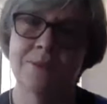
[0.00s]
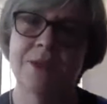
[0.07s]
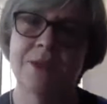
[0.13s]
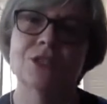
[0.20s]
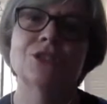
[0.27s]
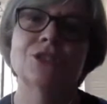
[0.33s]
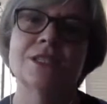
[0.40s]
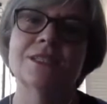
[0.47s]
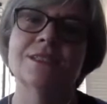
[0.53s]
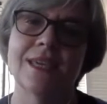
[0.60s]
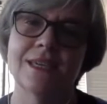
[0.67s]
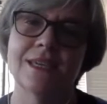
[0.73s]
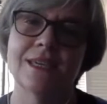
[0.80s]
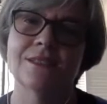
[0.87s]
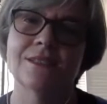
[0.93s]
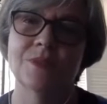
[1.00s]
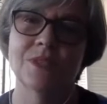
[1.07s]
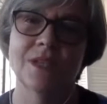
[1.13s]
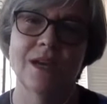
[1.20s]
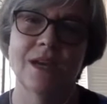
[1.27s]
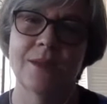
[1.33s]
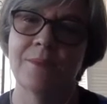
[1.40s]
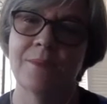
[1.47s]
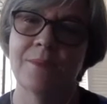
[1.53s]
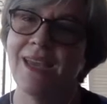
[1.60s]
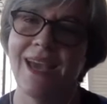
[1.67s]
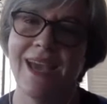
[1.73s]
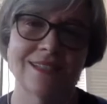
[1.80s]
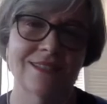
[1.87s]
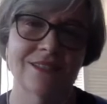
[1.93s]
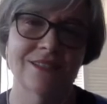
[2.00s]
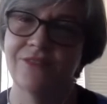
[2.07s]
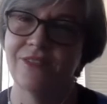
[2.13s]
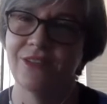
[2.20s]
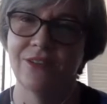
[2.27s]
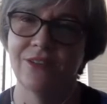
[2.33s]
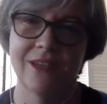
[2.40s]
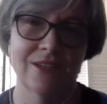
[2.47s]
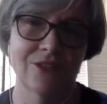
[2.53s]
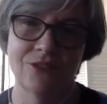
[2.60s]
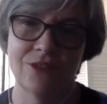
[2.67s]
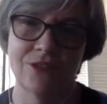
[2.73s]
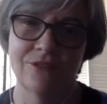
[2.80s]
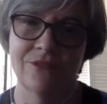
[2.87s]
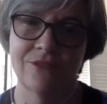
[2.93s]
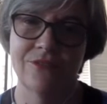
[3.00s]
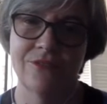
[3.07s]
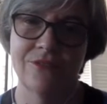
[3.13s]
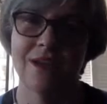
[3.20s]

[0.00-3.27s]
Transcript: but it did take some time. I had to feel that grief.